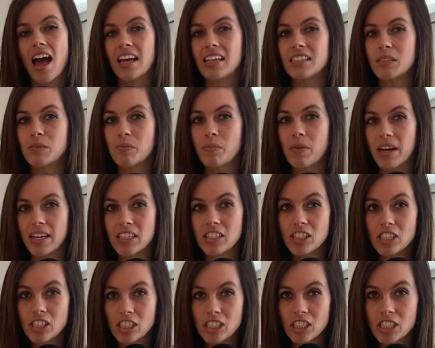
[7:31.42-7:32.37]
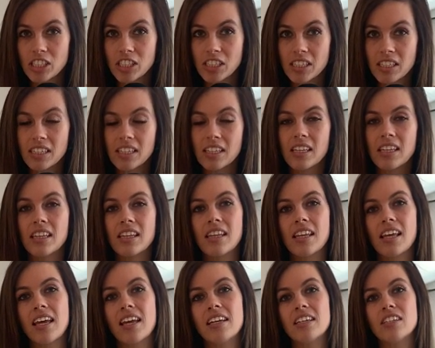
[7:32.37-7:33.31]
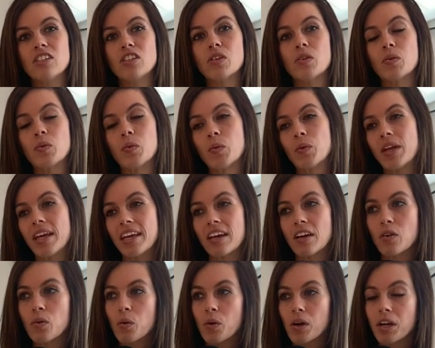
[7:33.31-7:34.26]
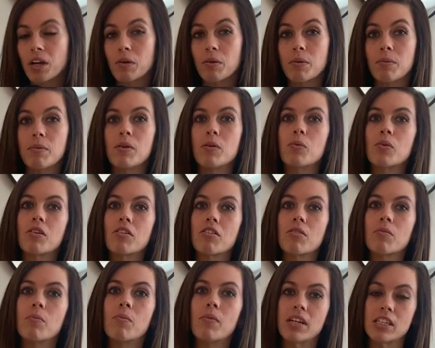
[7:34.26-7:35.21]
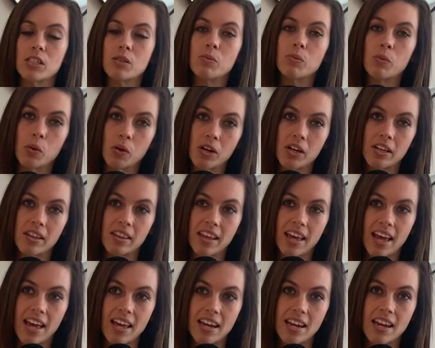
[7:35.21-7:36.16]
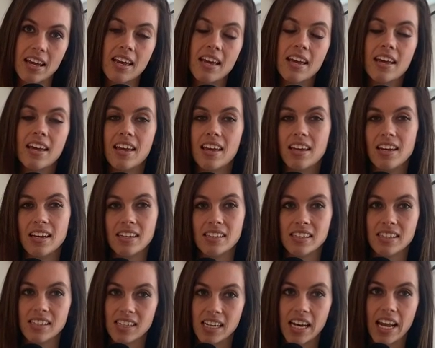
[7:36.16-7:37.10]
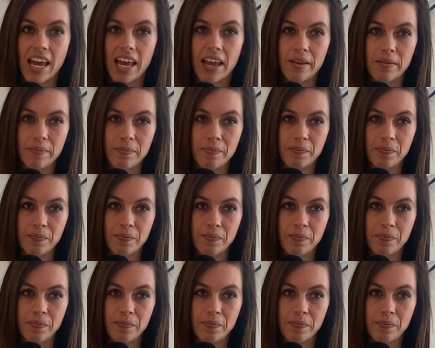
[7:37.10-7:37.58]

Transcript: as much then, so like a quarter would be worth much more than it is today.